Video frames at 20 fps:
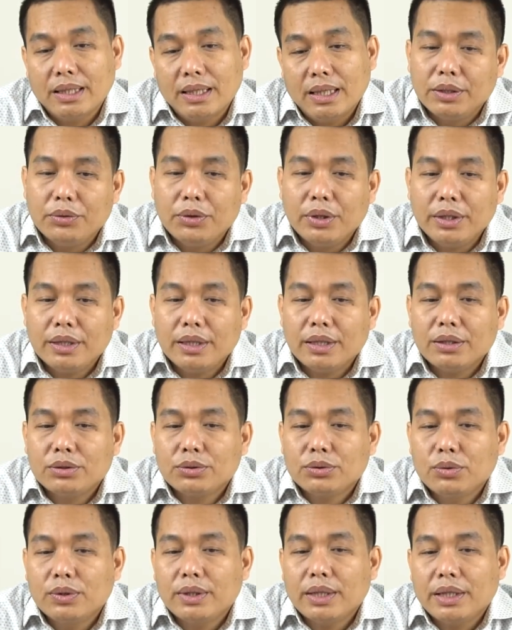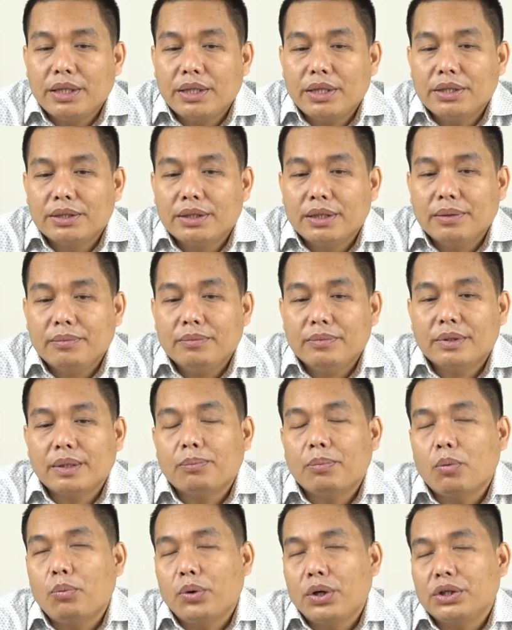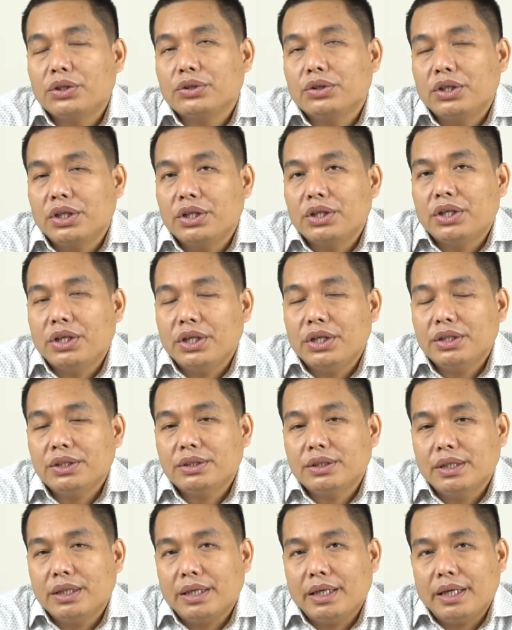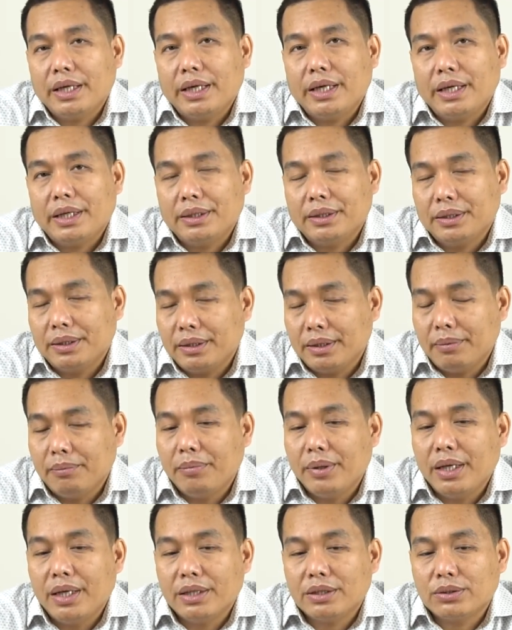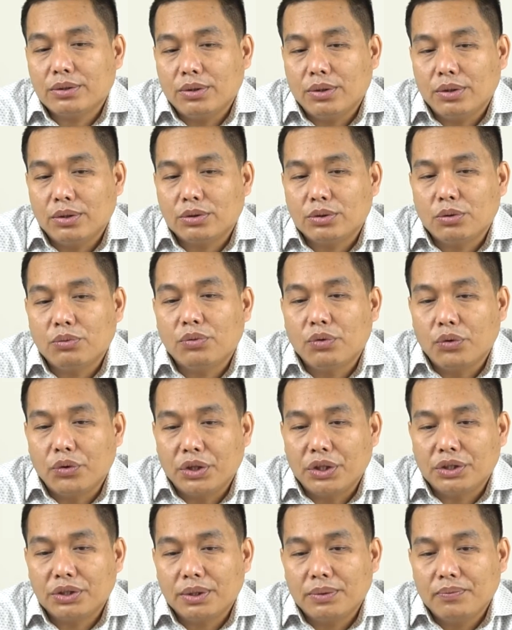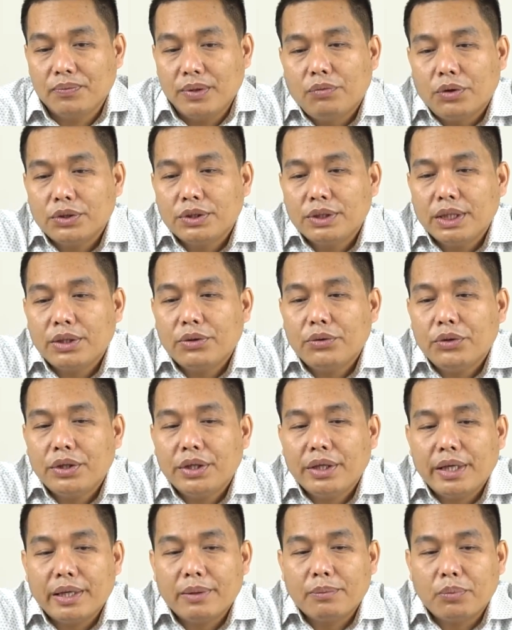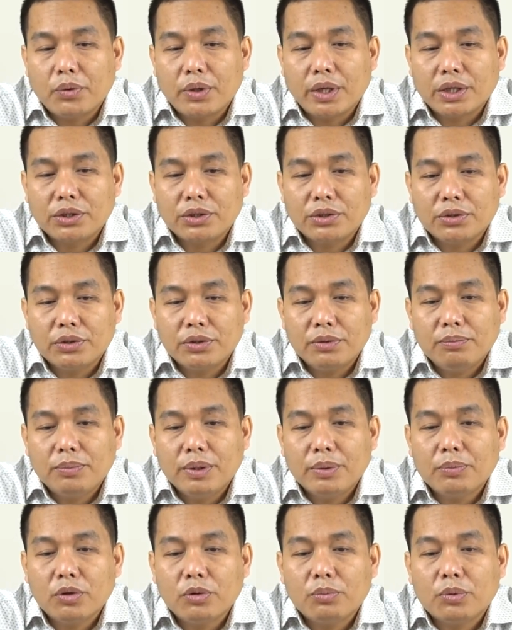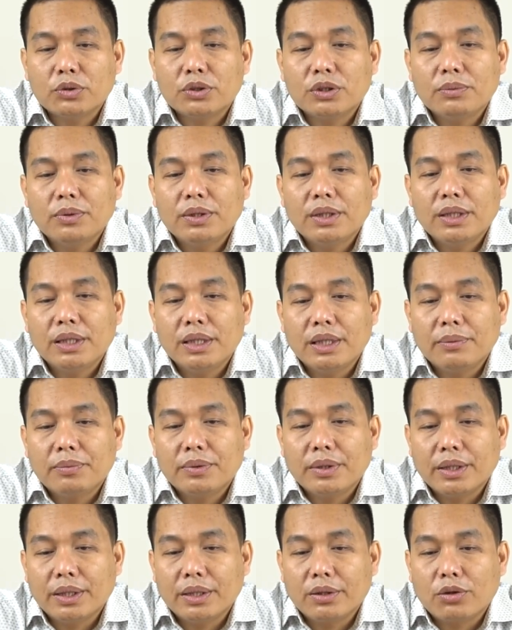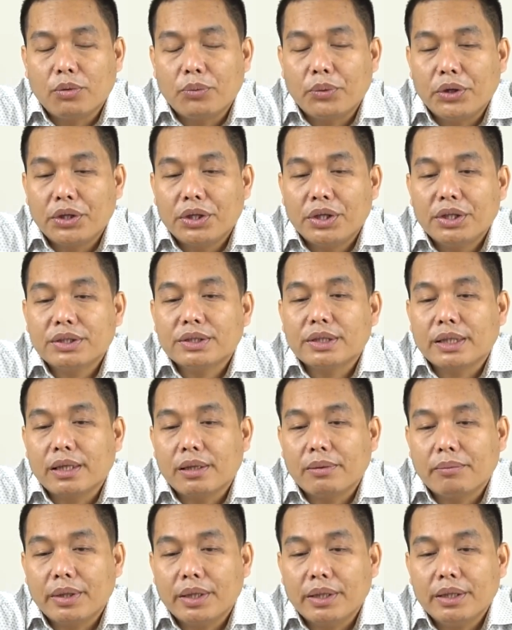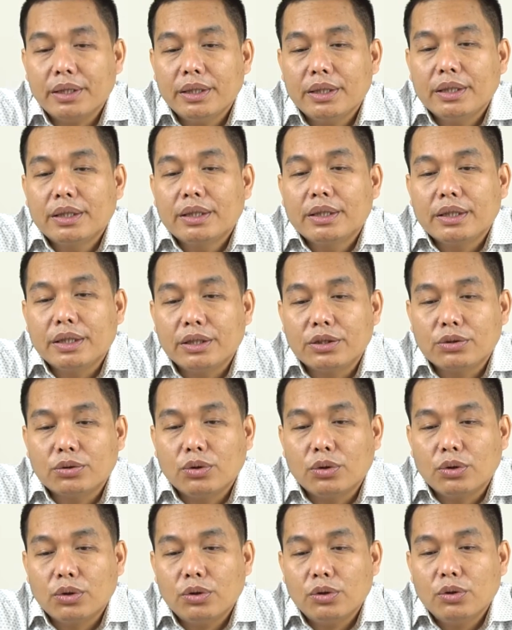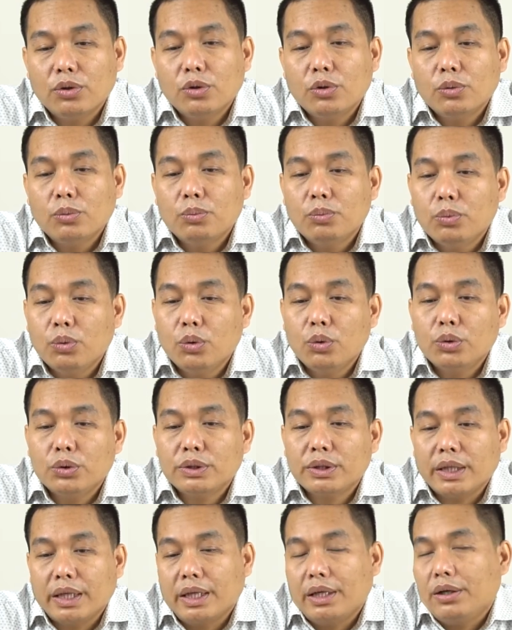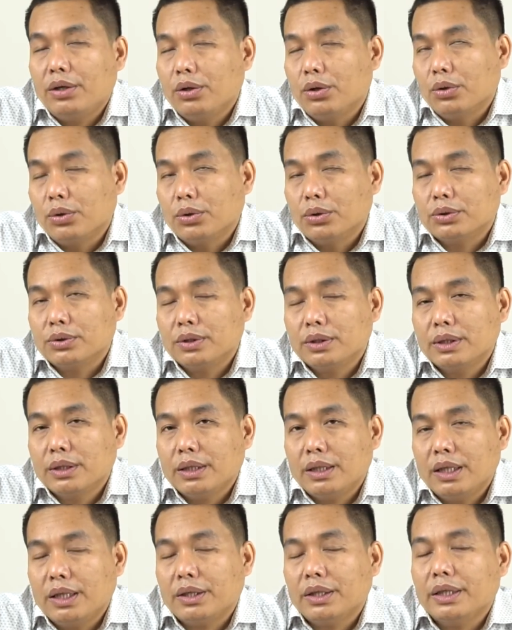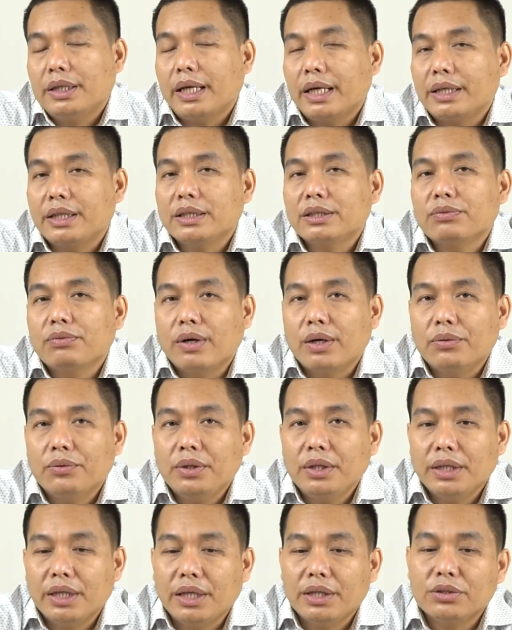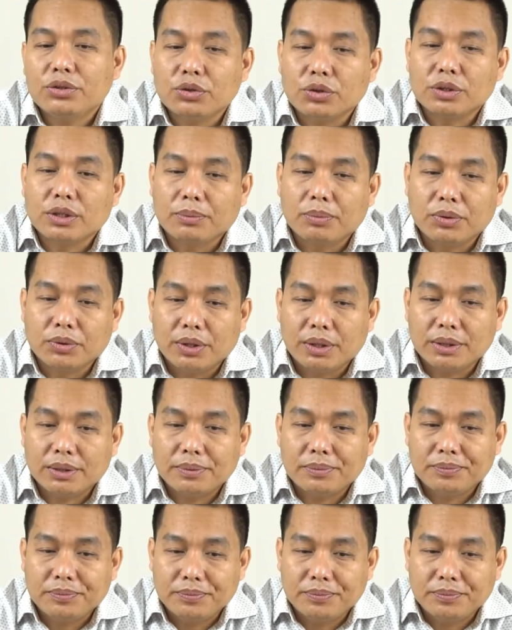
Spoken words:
During the Sultani regime, the population increased and the village also flourished. For security and production, people possibly lived in the community settlement is called Purs and Nagars, okay, that is found in Chorjapodas.